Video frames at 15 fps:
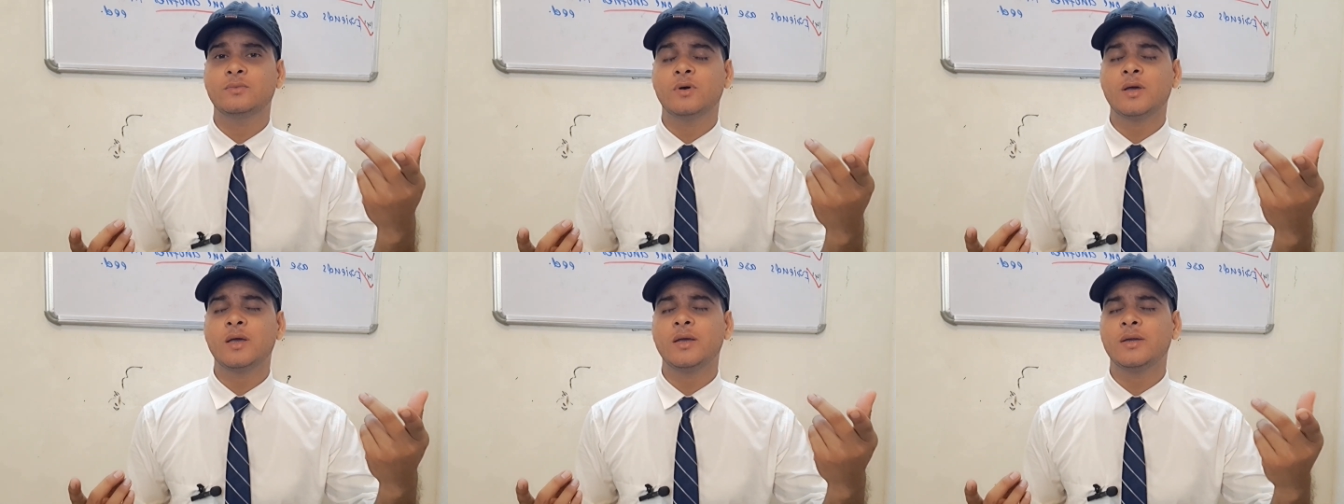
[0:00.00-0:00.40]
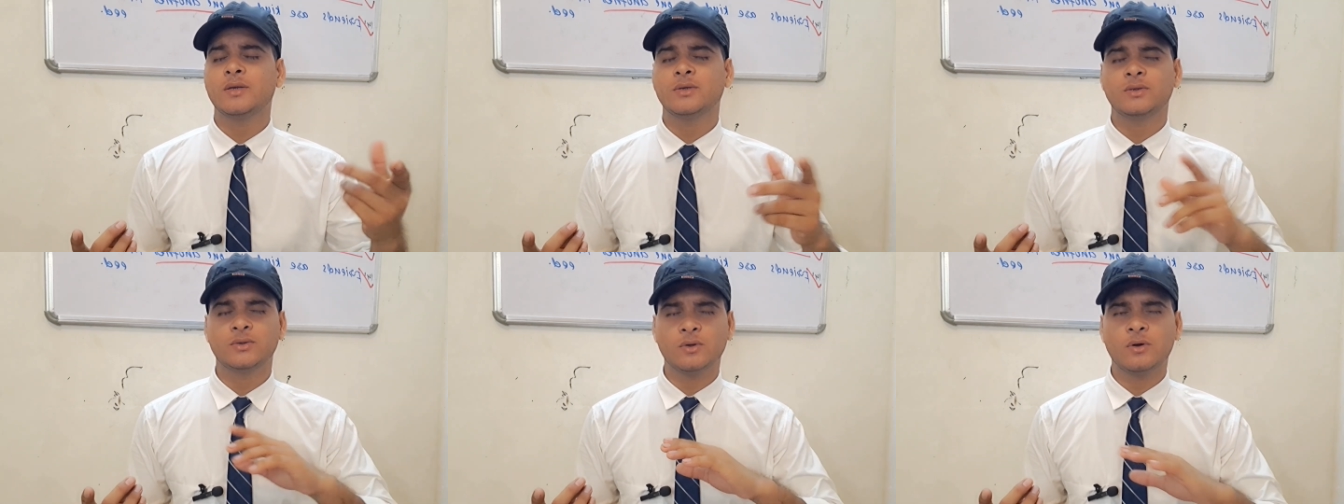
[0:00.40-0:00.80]

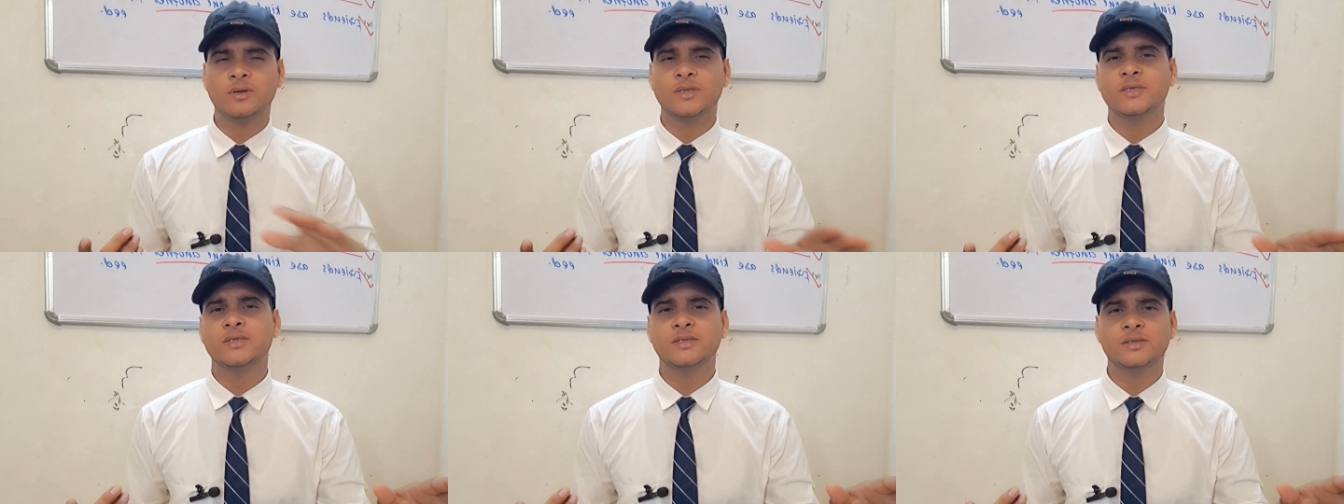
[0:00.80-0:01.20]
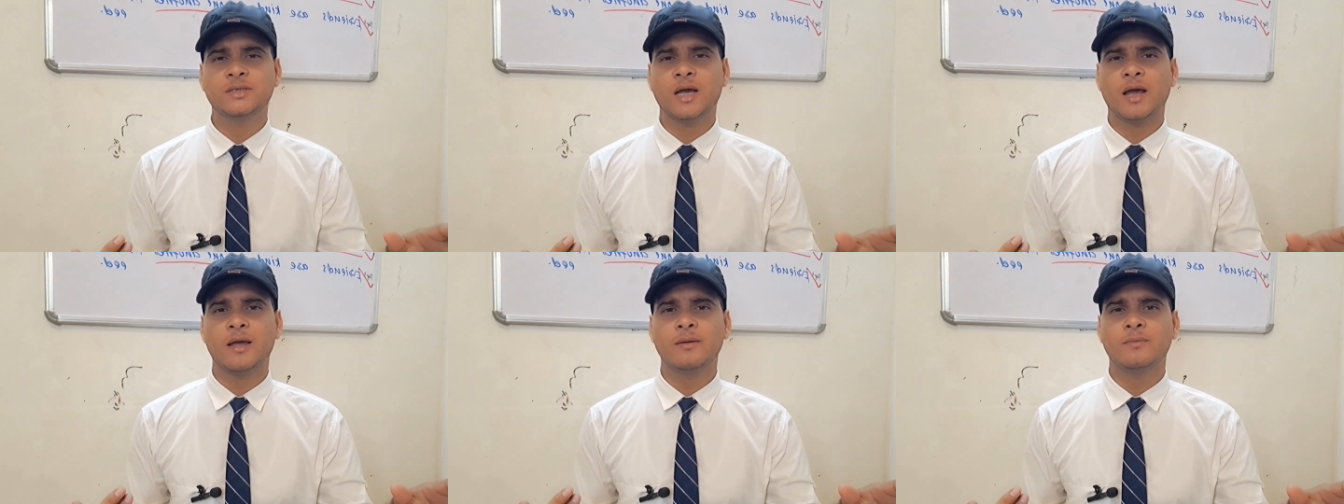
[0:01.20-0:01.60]
okay, not this
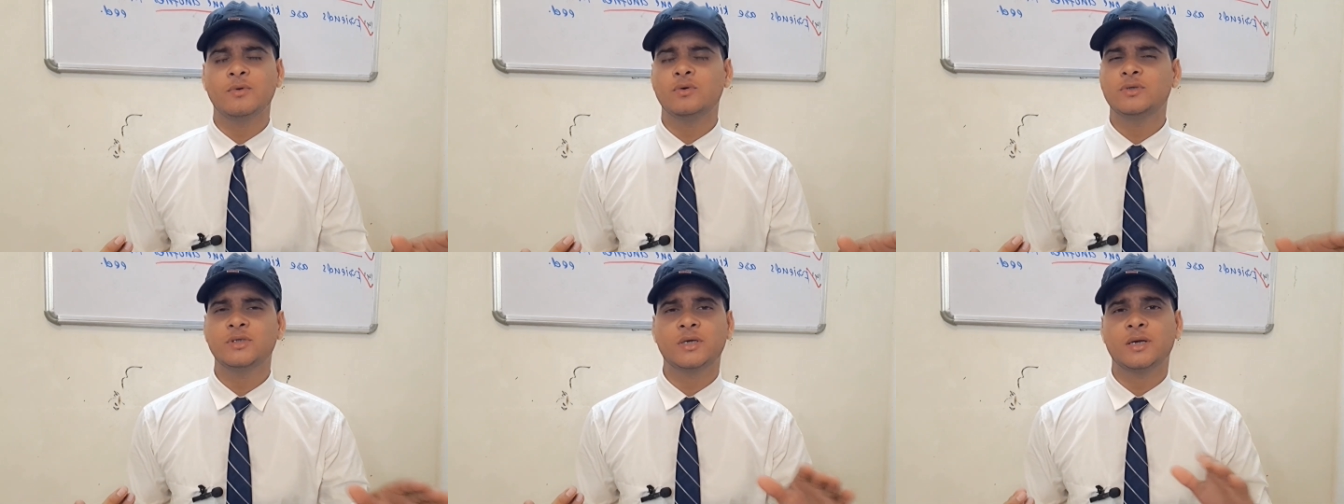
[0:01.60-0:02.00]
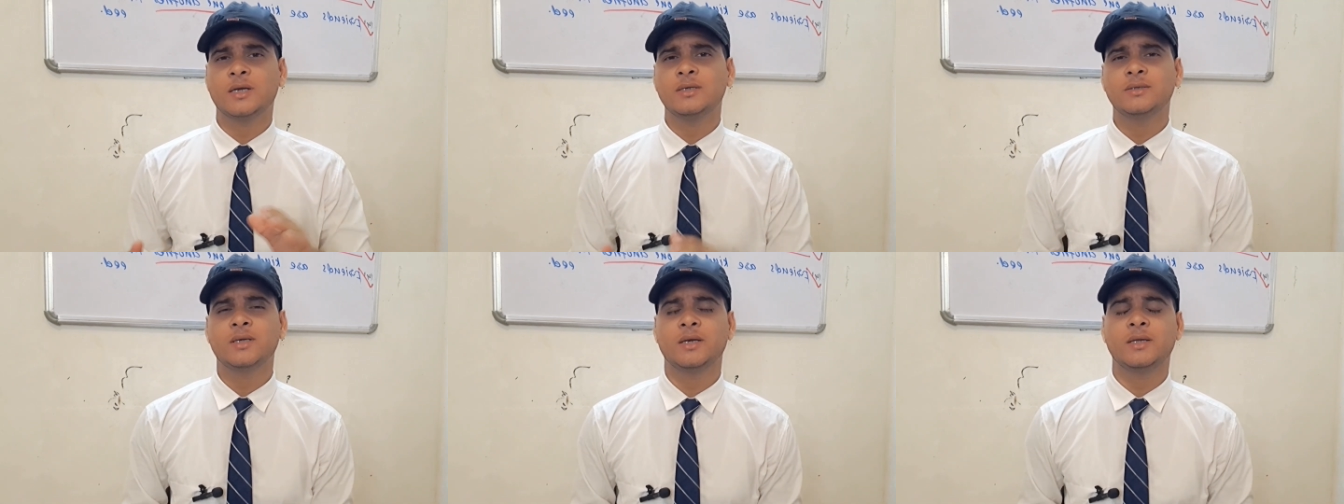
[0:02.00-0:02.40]
time, not
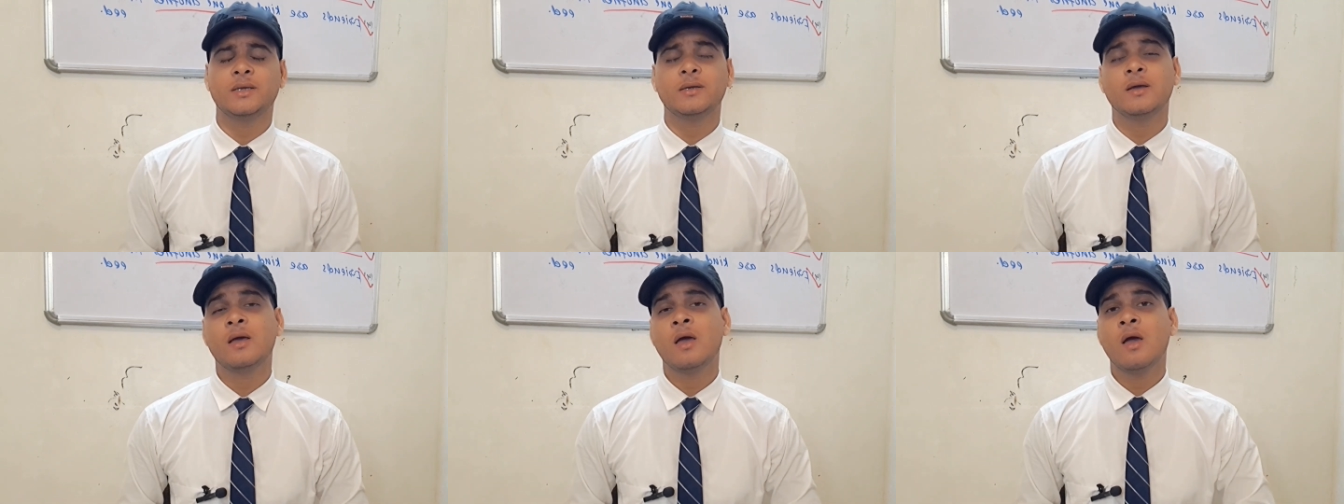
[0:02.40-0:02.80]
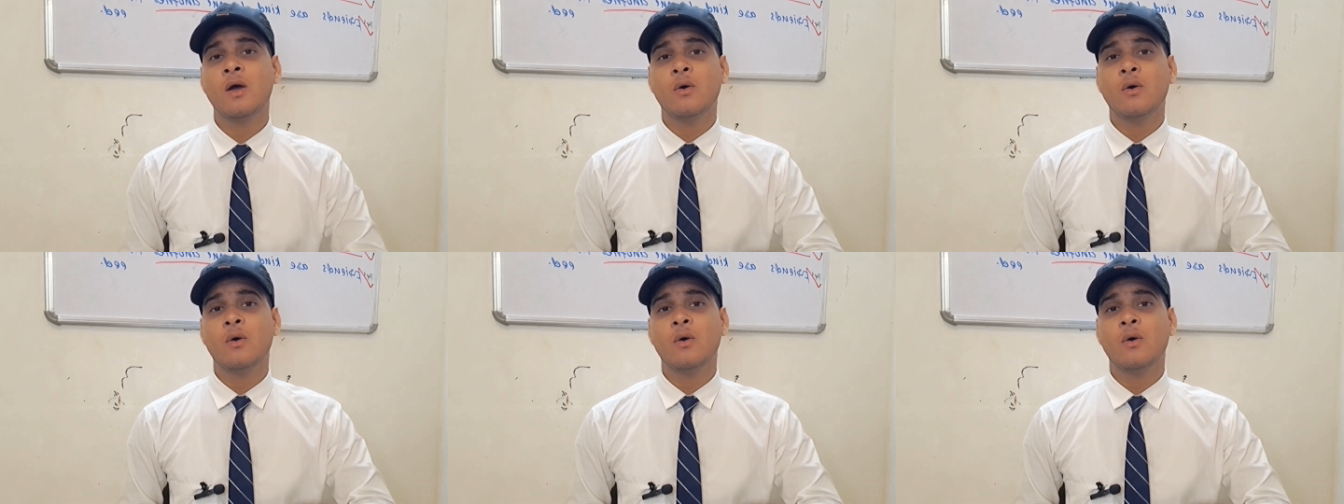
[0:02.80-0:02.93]
currently,